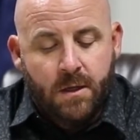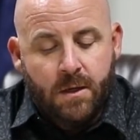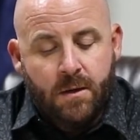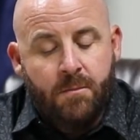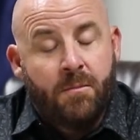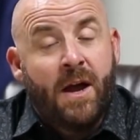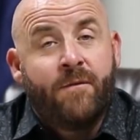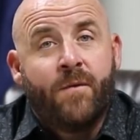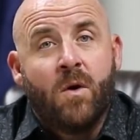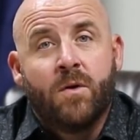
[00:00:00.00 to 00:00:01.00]
By
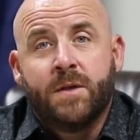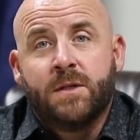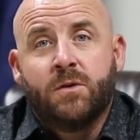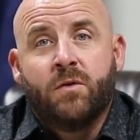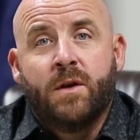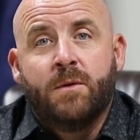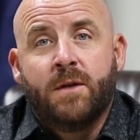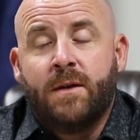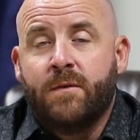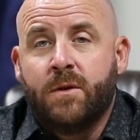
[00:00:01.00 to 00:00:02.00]
far, this
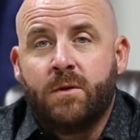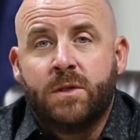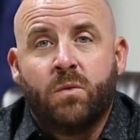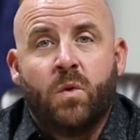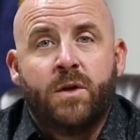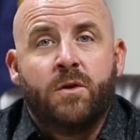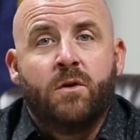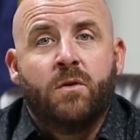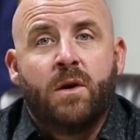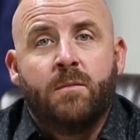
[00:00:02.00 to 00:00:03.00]
agreement, even though it's a one-year
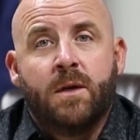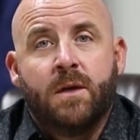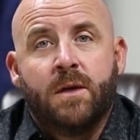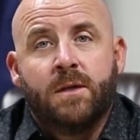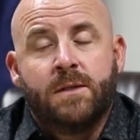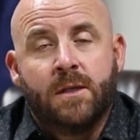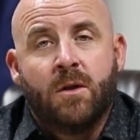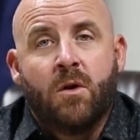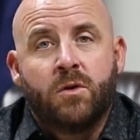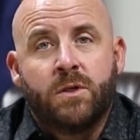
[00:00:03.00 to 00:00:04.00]
agreement, is the
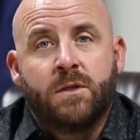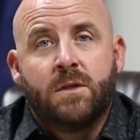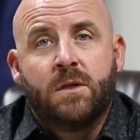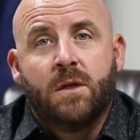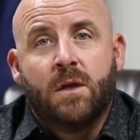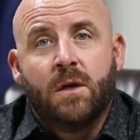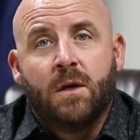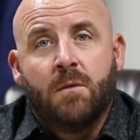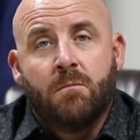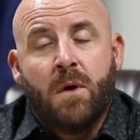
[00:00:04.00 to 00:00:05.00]
largest
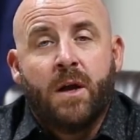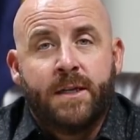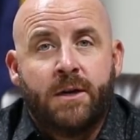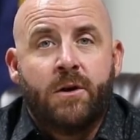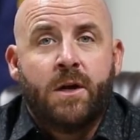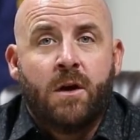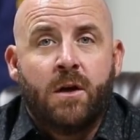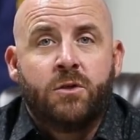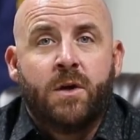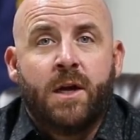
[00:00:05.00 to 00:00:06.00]
monetary
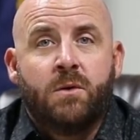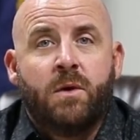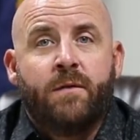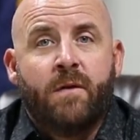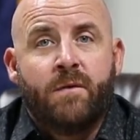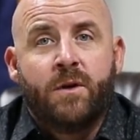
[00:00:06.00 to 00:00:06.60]
contract we have ever